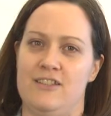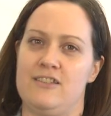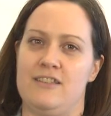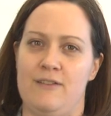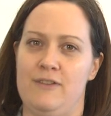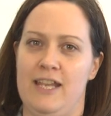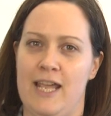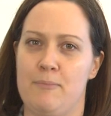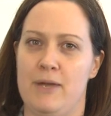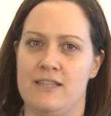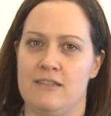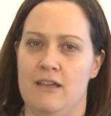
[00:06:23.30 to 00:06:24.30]
does definitely
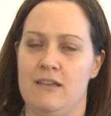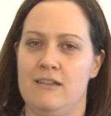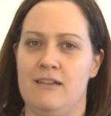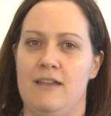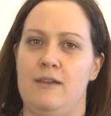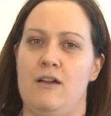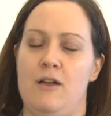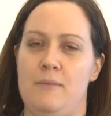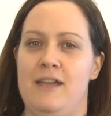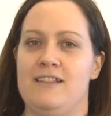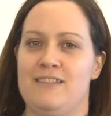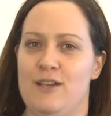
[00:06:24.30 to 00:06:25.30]
get better, and I'm
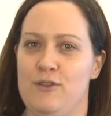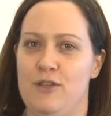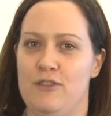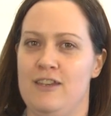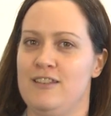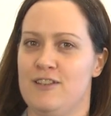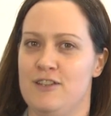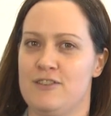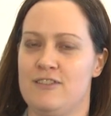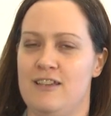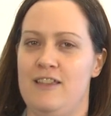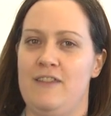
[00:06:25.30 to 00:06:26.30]
here to tell you that it
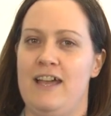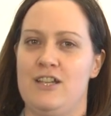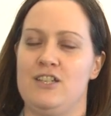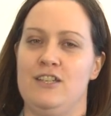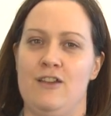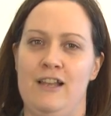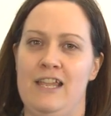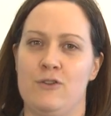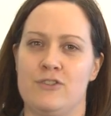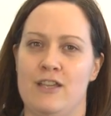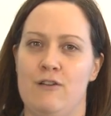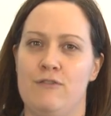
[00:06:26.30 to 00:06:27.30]
does, and that actually don't let
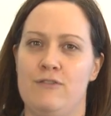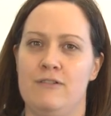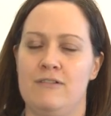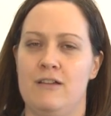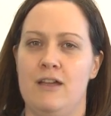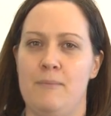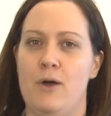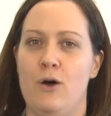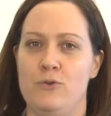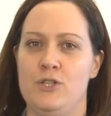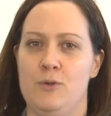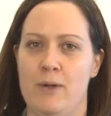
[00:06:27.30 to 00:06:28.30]
yourself
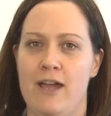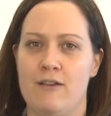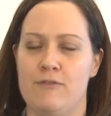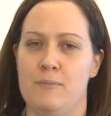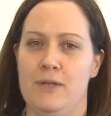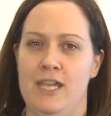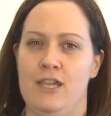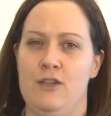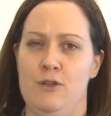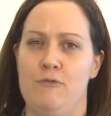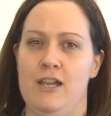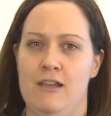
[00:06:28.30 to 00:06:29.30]
hold you back from being who
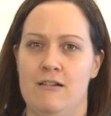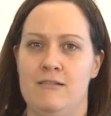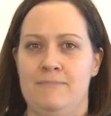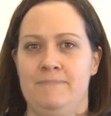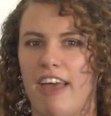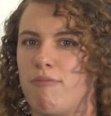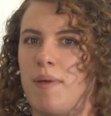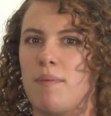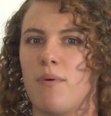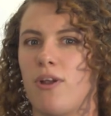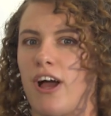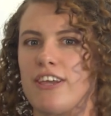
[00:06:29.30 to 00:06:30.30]
you really are. If
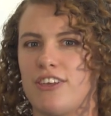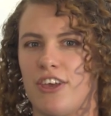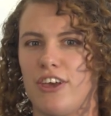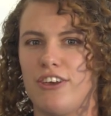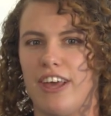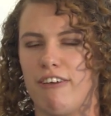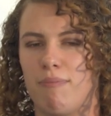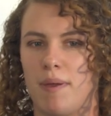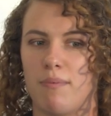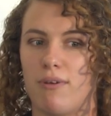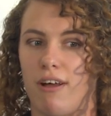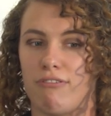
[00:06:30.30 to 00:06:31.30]
people like you, if
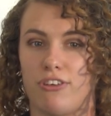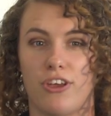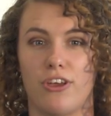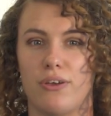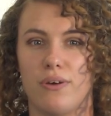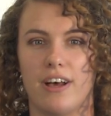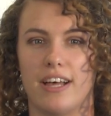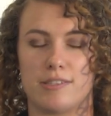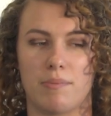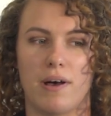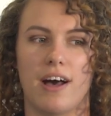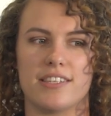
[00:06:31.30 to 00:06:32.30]
people love you as
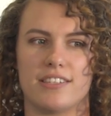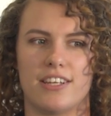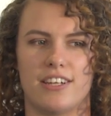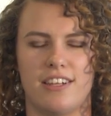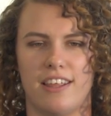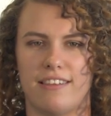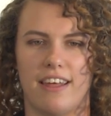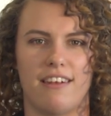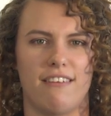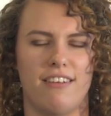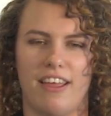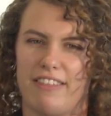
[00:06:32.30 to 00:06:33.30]
a person,
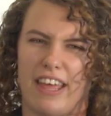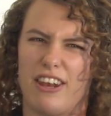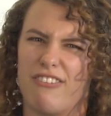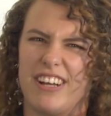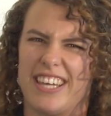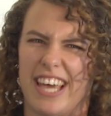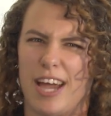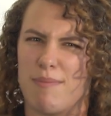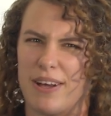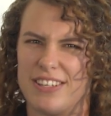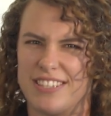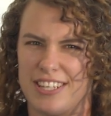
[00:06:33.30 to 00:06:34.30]
then they don't really care
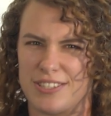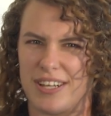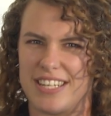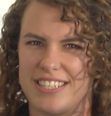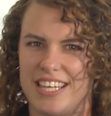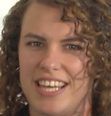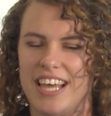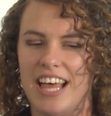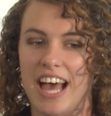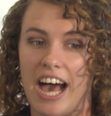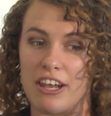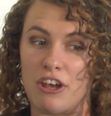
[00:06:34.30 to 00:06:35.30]
about your sexuality.
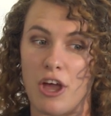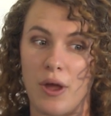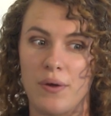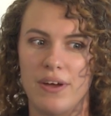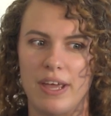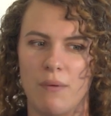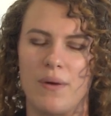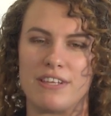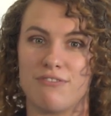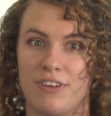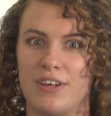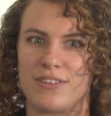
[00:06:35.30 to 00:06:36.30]
And I know it always
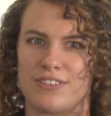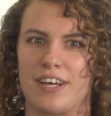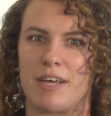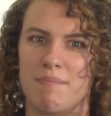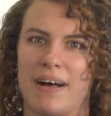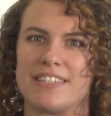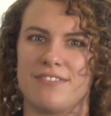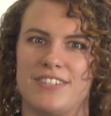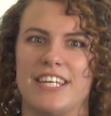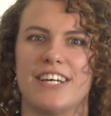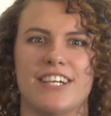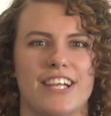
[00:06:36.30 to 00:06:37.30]
feels like a massive
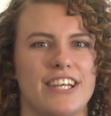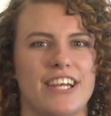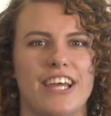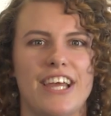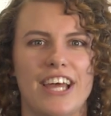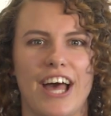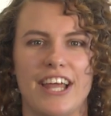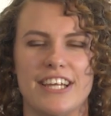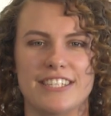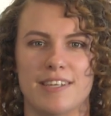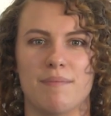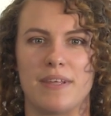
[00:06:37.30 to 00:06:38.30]
deal, and
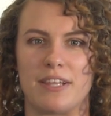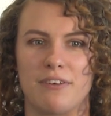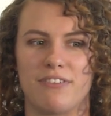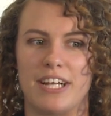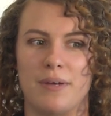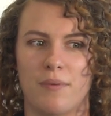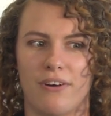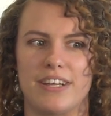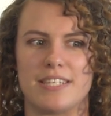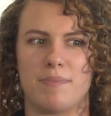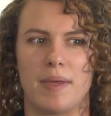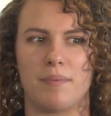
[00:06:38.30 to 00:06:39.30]
it's something that really
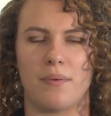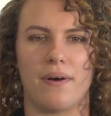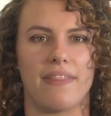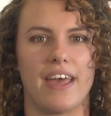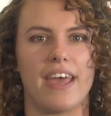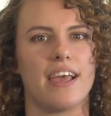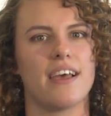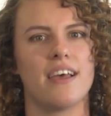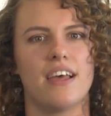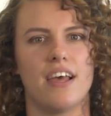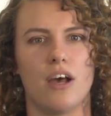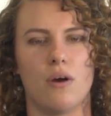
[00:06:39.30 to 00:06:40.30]
worries people when they
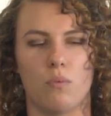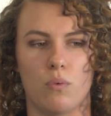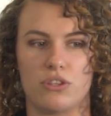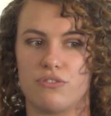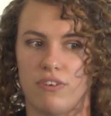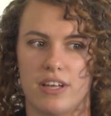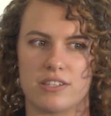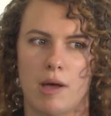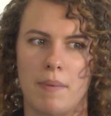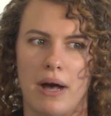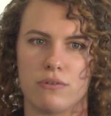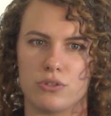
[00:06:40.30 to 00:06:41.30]
want to first
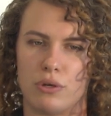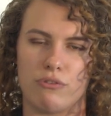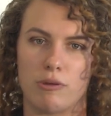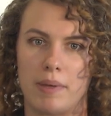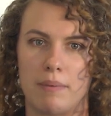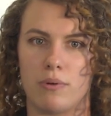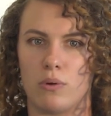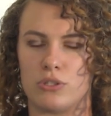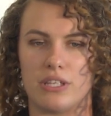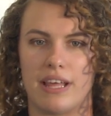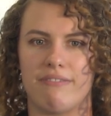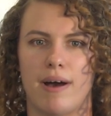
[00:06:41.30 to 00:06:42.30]
come out to a few people or
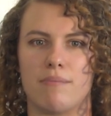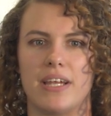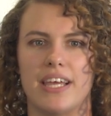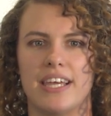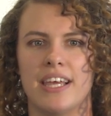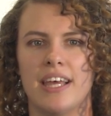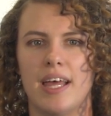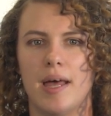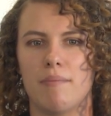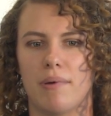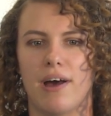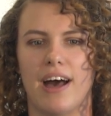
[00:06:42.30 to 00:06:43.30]
to their family.
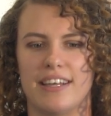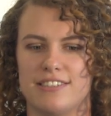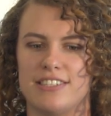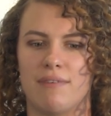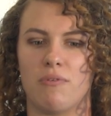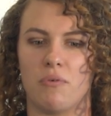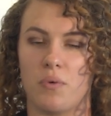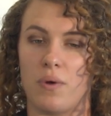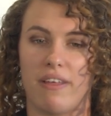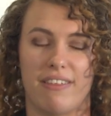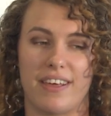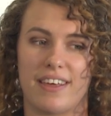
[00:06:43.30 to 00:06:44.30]
But as a general rule,
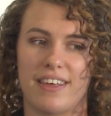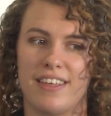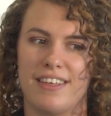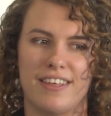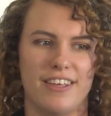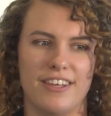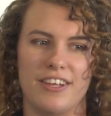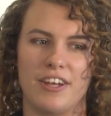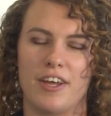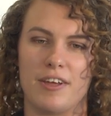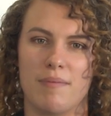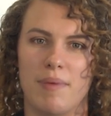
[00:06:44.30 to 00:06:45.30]
I think, you
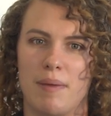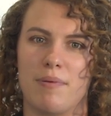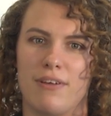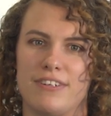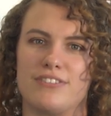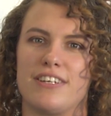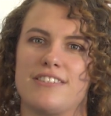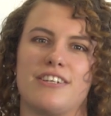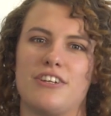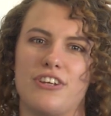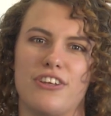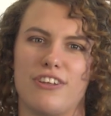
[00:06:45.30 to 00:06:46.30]
know, people are interested
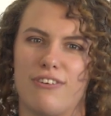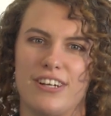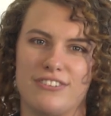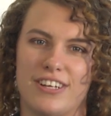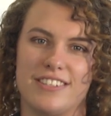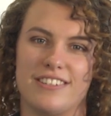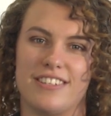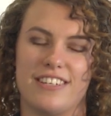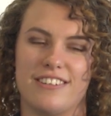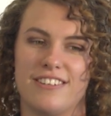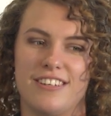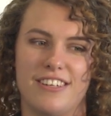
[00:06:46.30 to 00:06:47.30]
in you, they're not interested
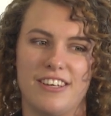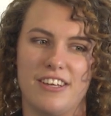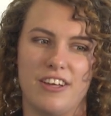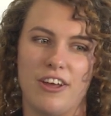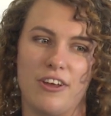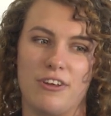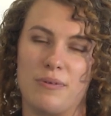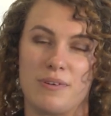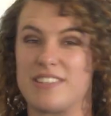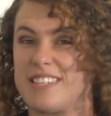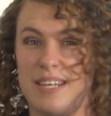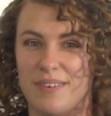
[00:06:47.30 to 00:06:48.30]
in who you
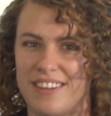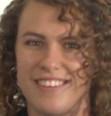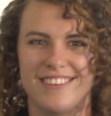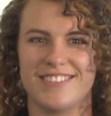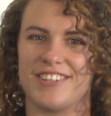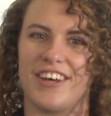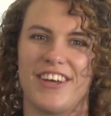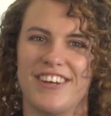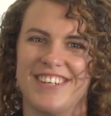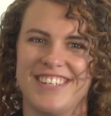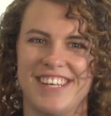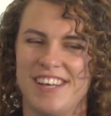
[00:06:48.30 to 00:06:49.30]
want to sleep with. So
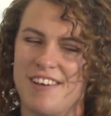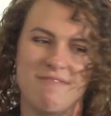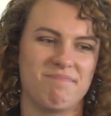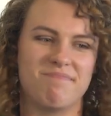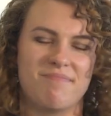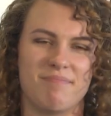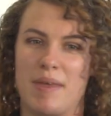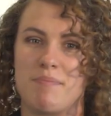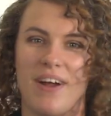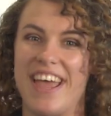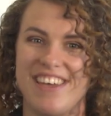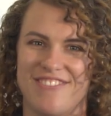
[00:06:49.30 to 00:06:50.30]
be
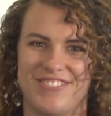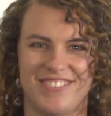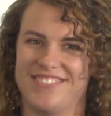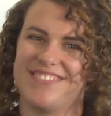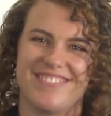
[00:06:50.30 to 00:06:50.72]
brave.